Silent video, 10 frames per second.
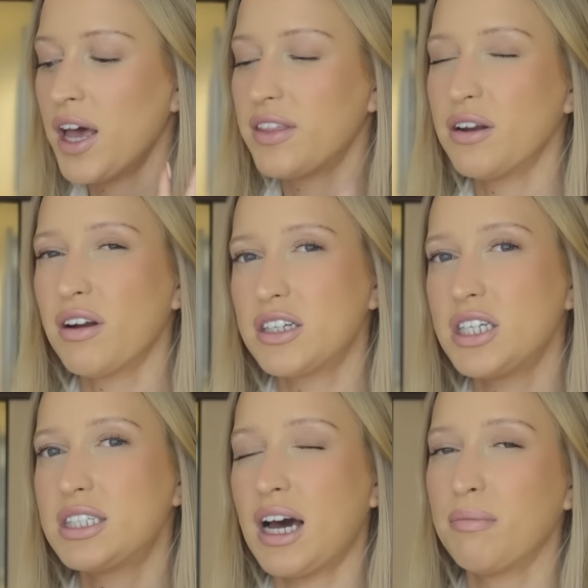They're not
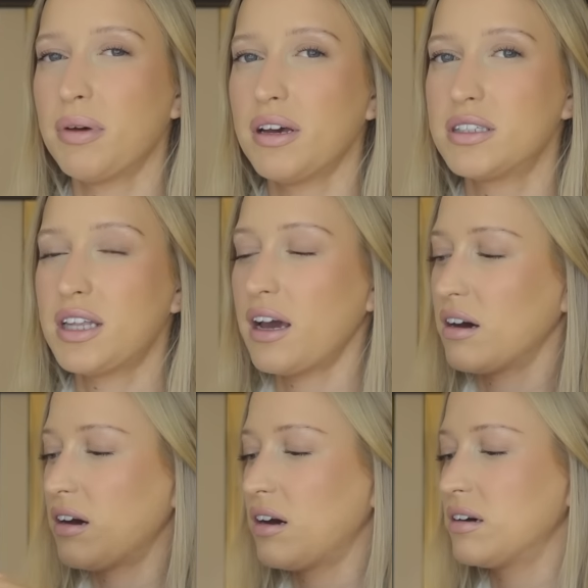actually Sambas, they
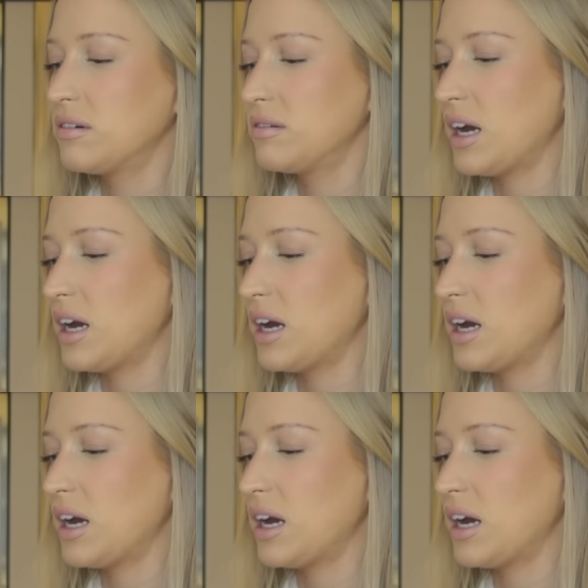are,